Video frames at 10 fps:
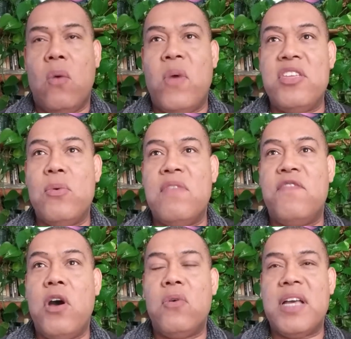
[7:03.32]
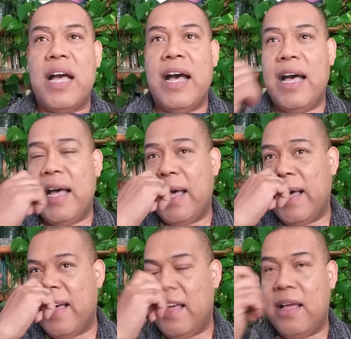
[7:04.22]
when you invoke,
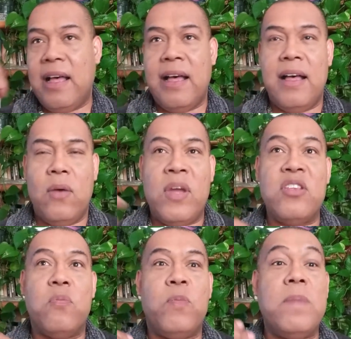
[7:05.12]
when